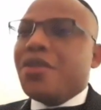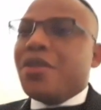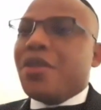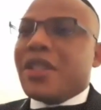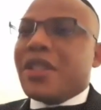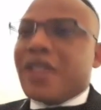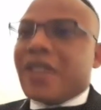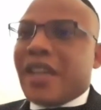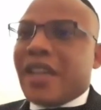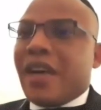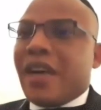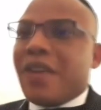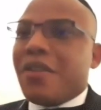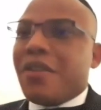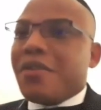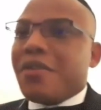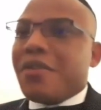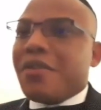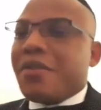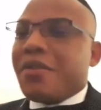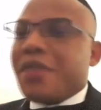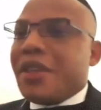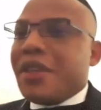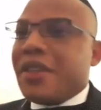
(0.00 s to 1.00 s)
to the
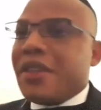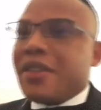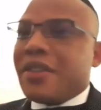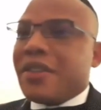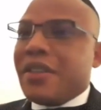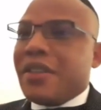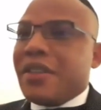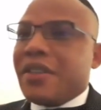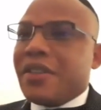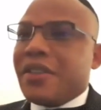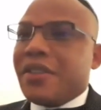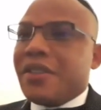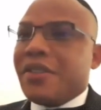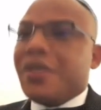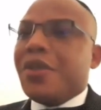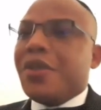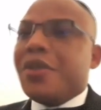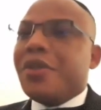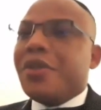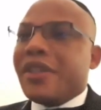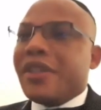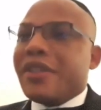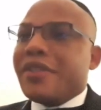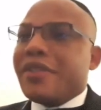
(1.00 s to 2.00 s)
South is, is
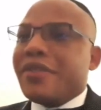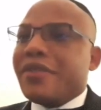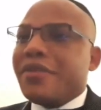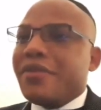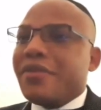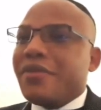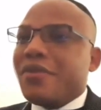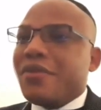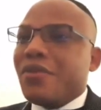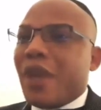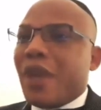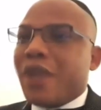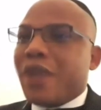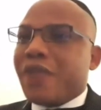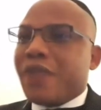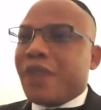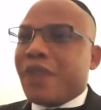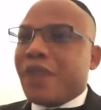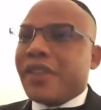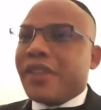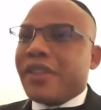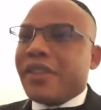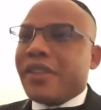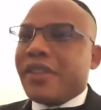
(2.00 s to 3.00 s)
deluded
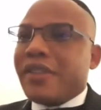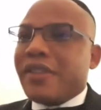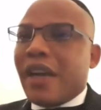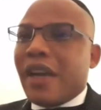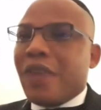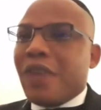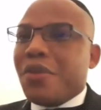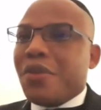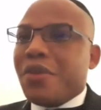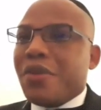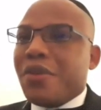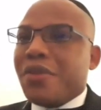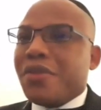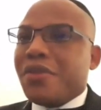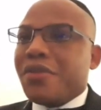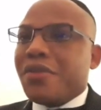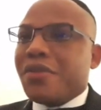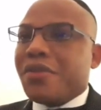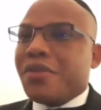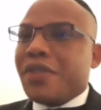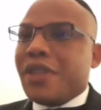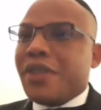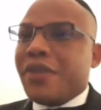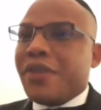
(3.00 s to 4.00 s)
quite frankly. I
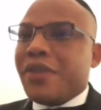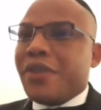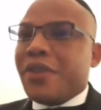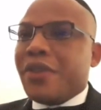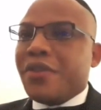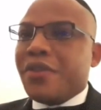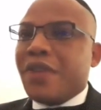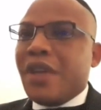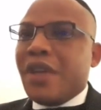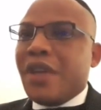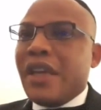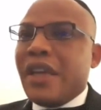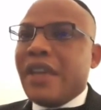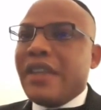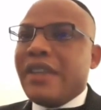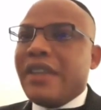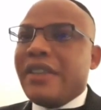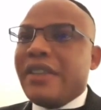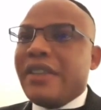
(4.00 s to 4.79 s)
wouldn't even